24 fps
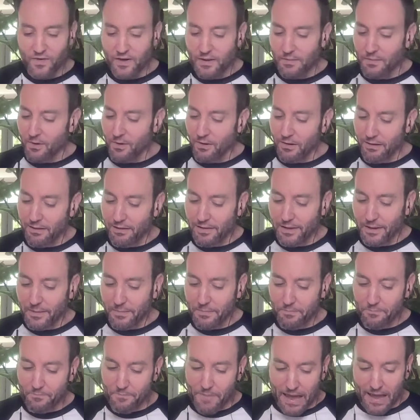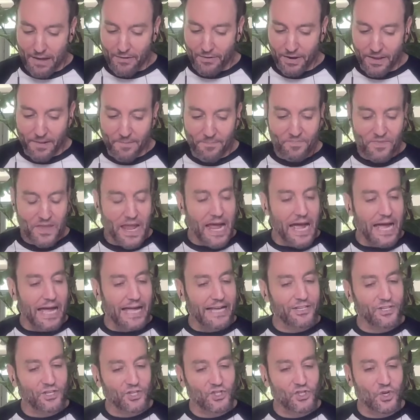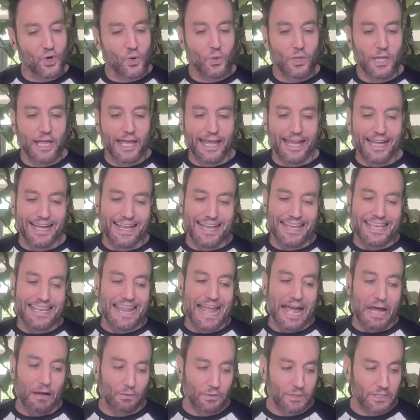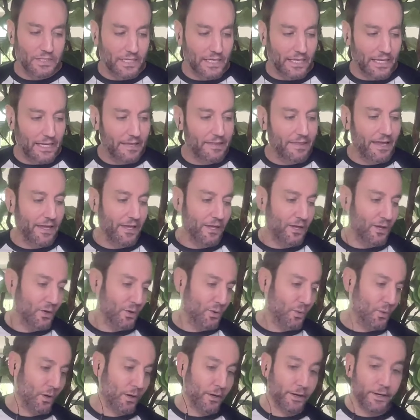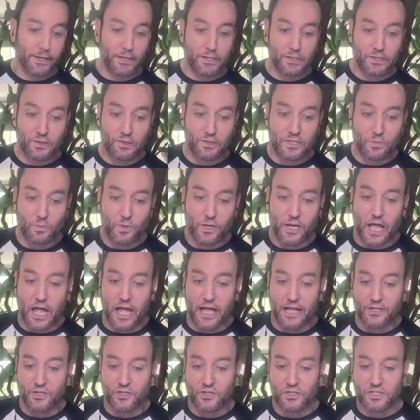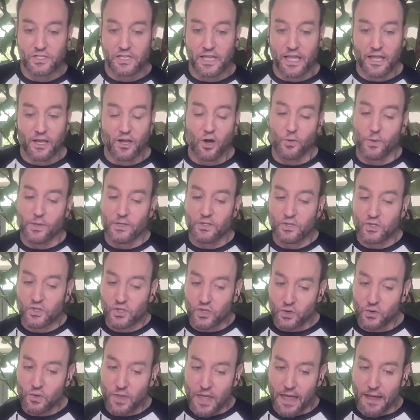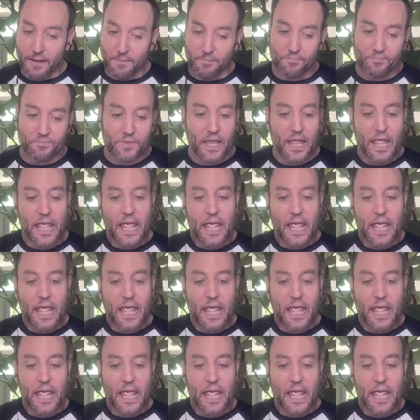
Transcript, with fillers: I'm all about it. I just don't like announcing that you are going to sue someone. I just say go and sue them.